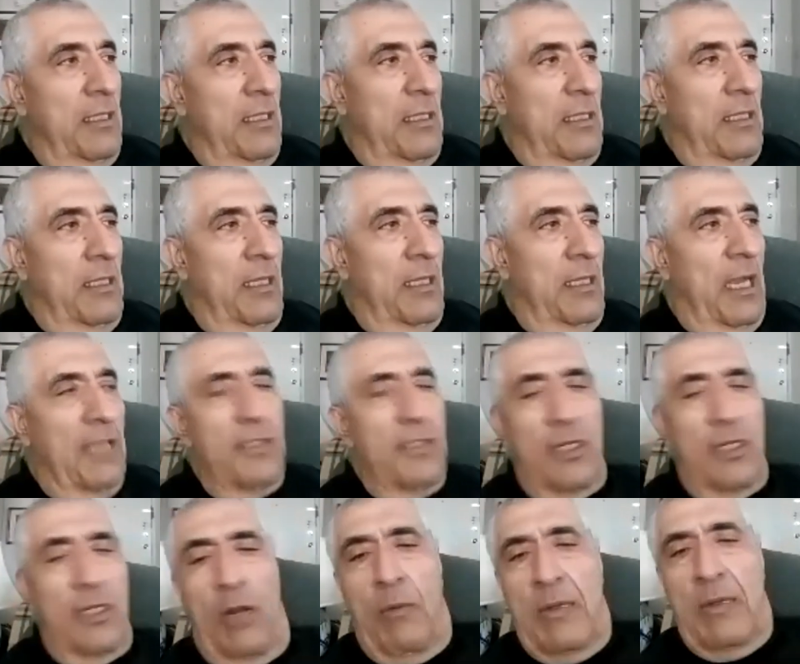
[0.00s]
Uh, I don't
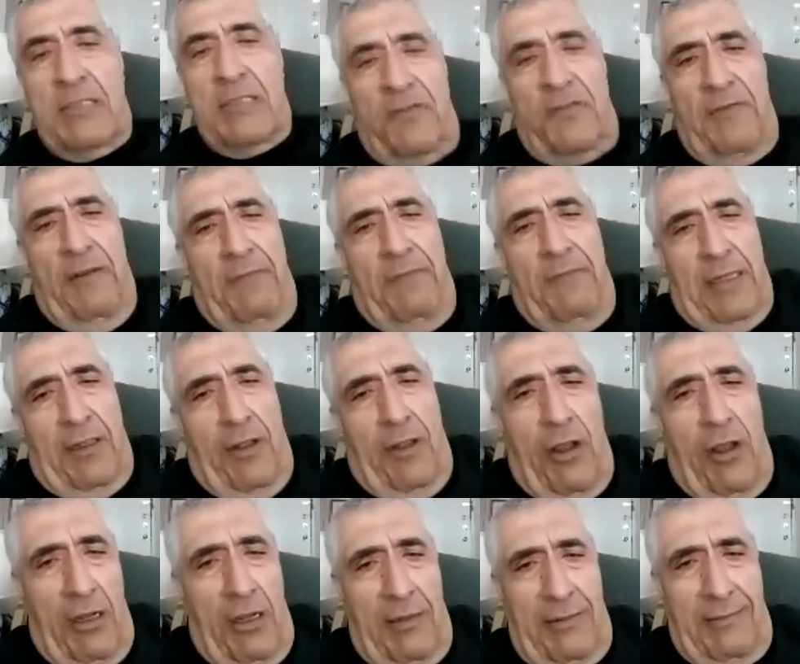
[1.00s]
know how I survived that
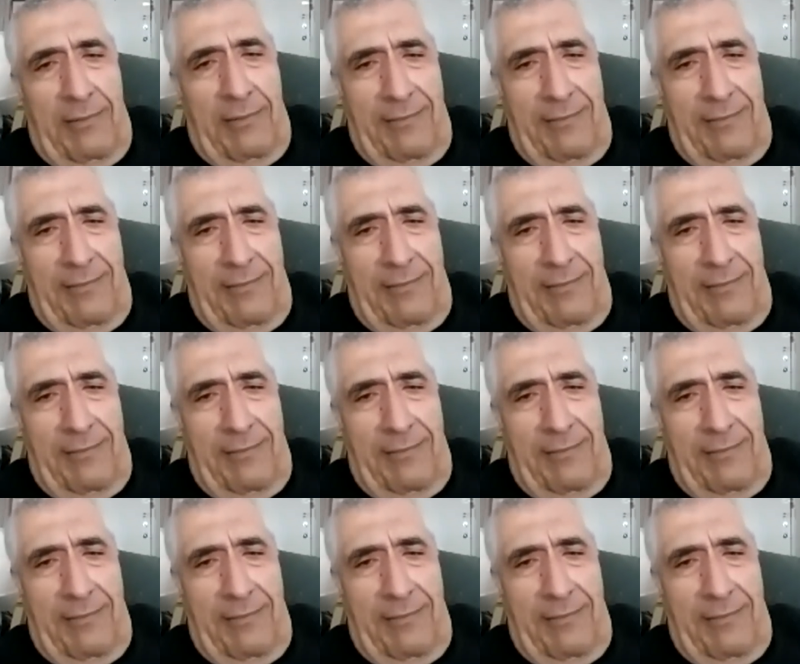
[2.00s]
long,